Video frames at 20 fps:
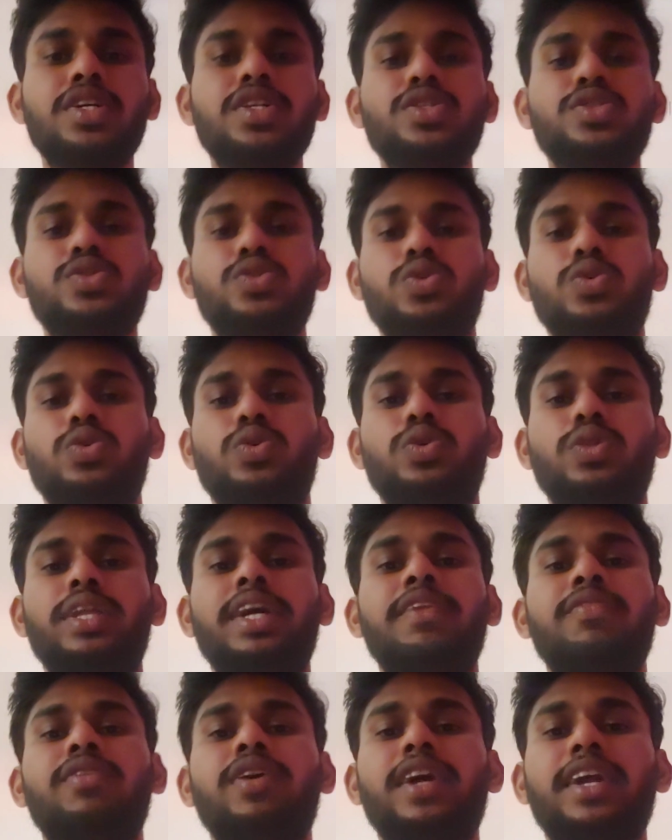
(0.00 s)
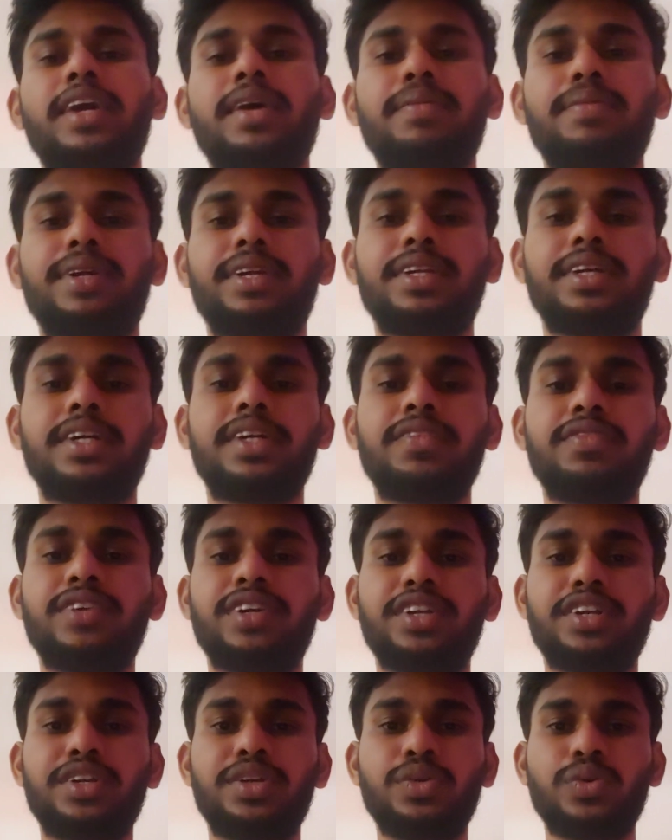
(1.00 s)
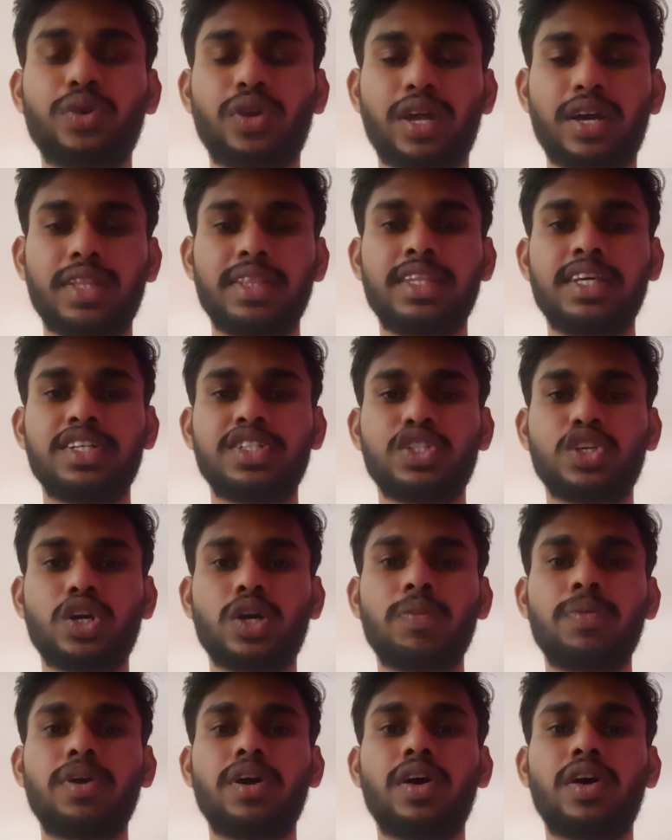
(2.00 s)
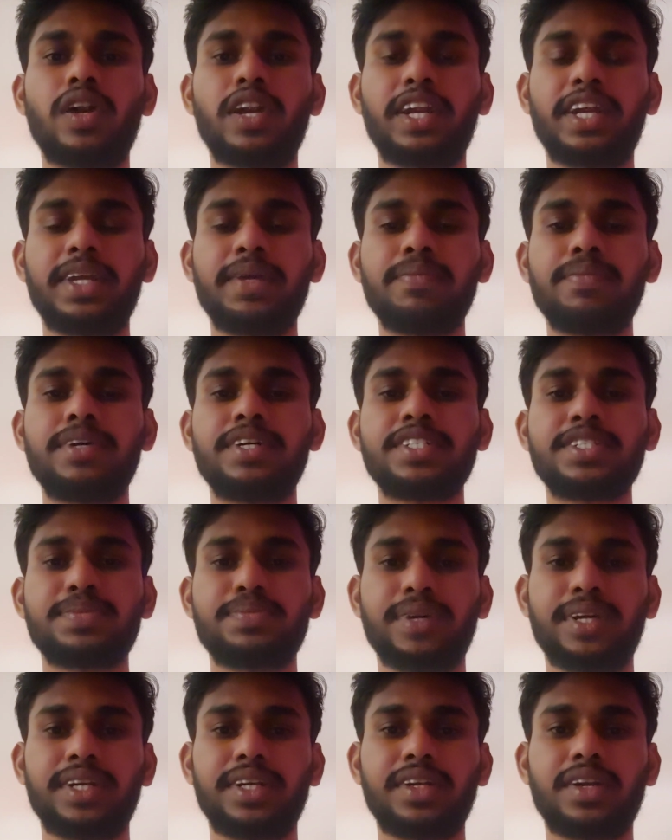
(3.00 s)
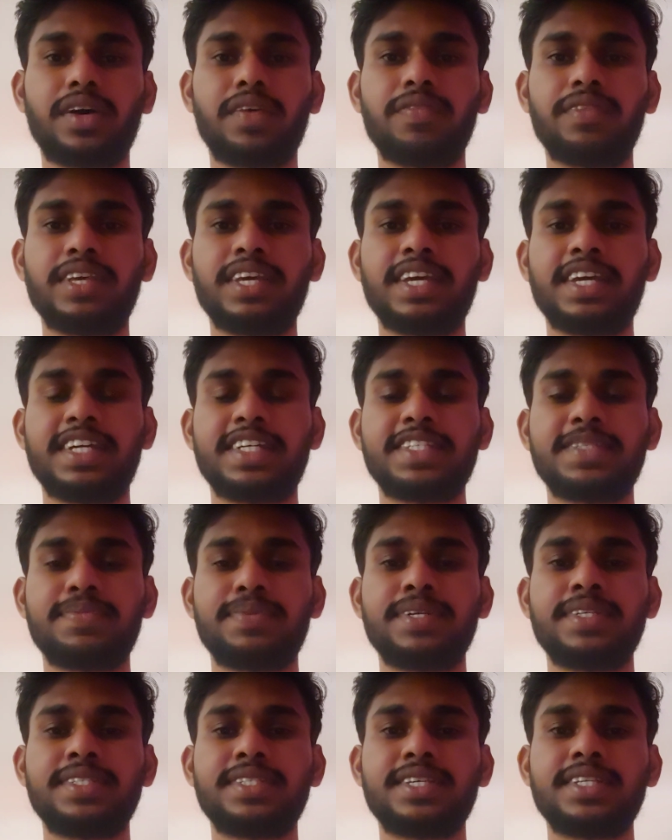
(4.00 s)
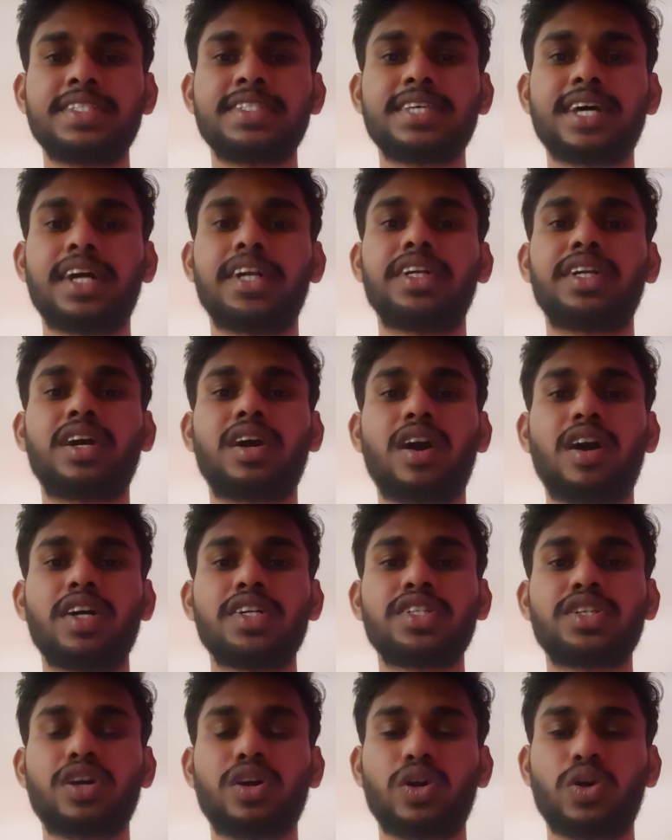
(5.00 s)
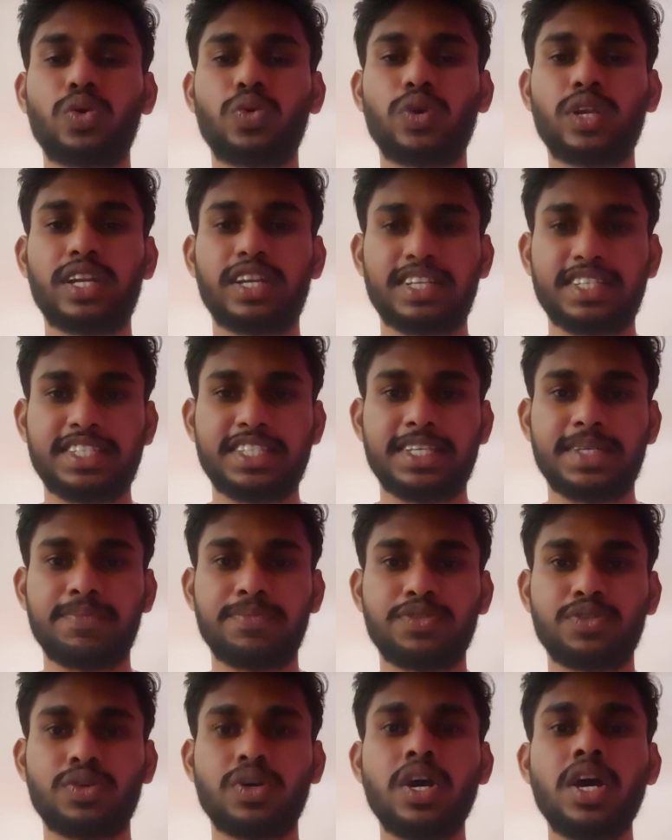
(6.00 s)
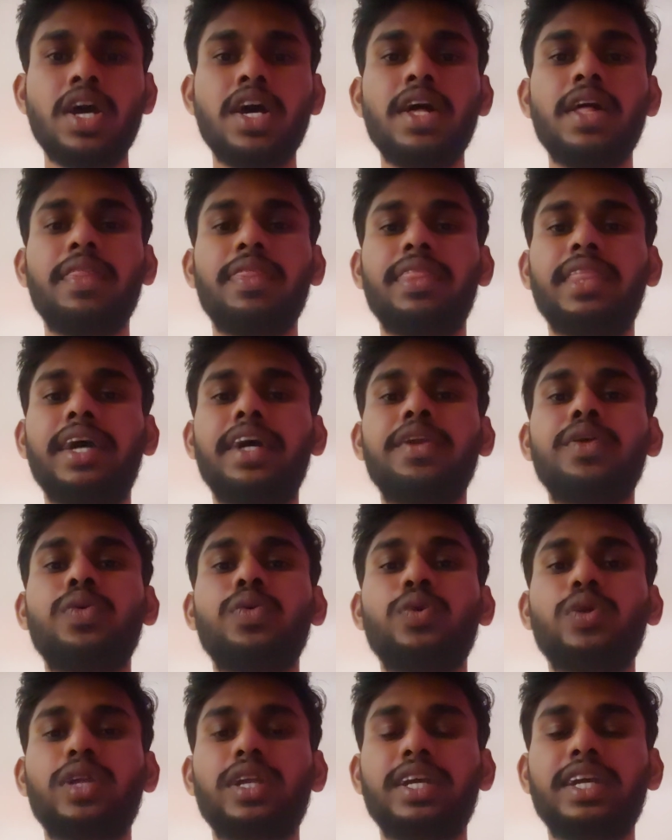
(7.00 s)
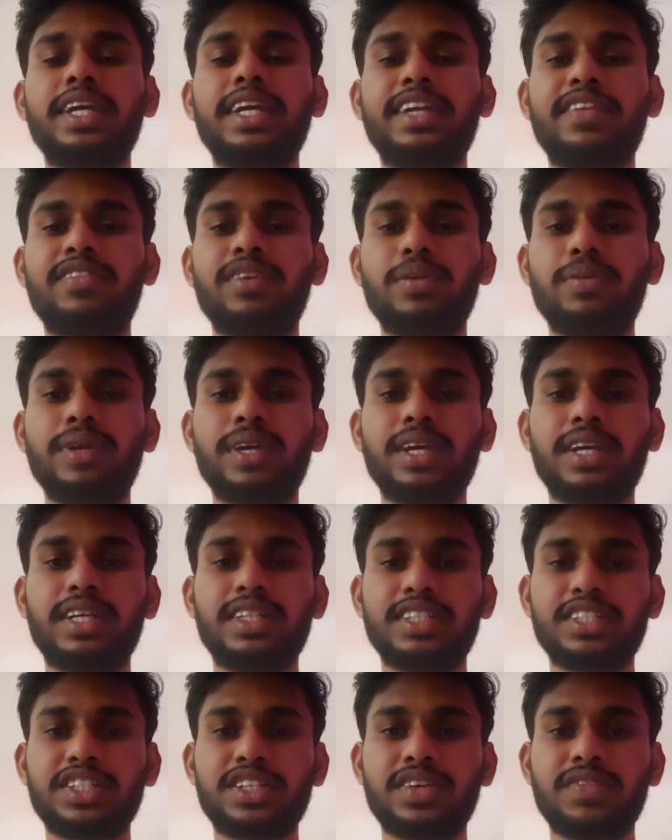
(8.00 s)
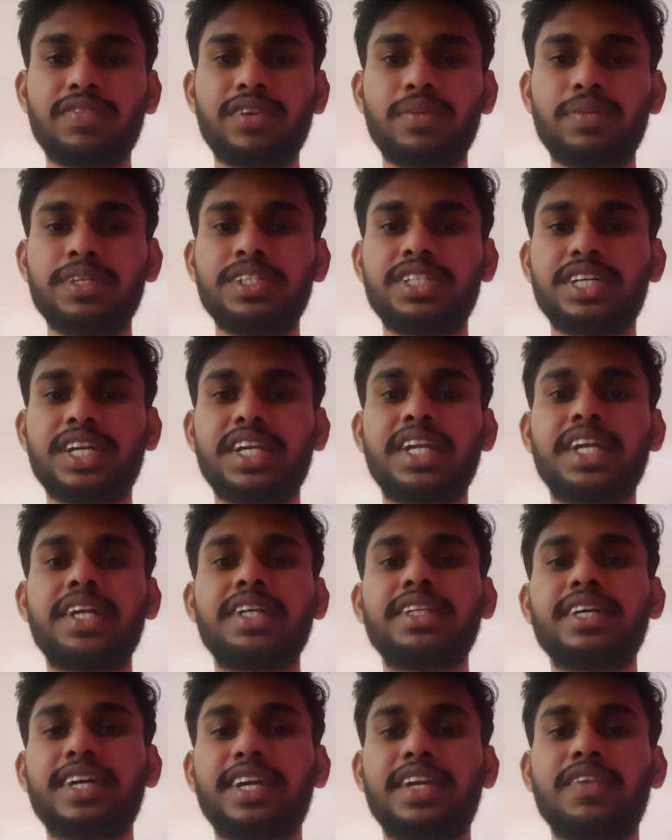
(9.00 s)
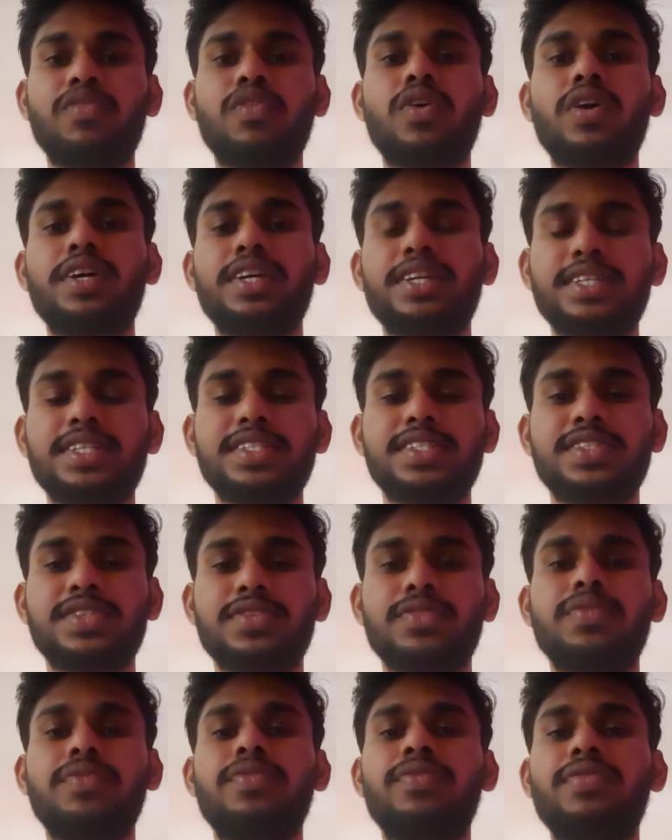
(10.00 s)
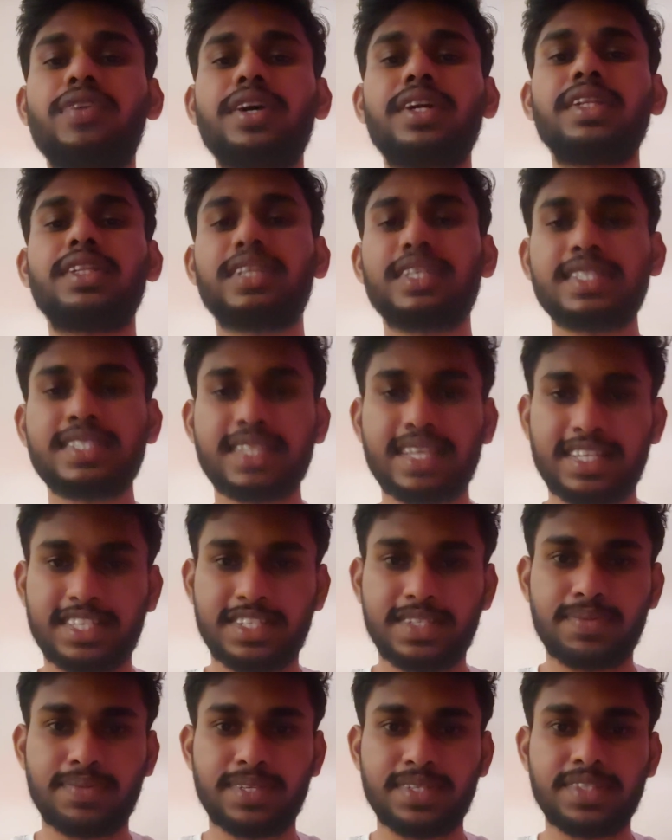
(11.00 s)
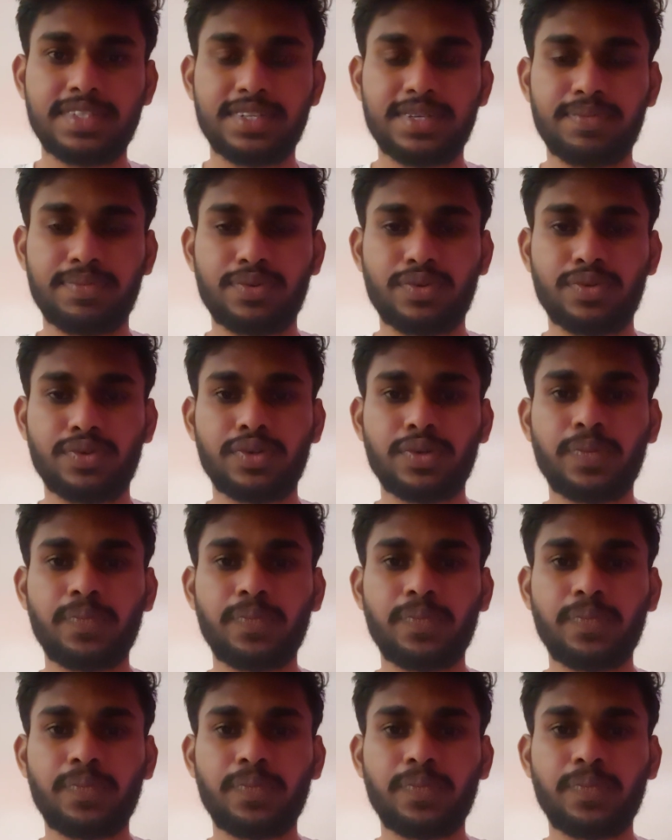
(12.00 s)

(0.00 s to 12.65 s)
So then what happened that we need to run the job called reimbursement of the expenses and cost accrual receipts. Then only it will be, system will be generate the invoice for this expense report.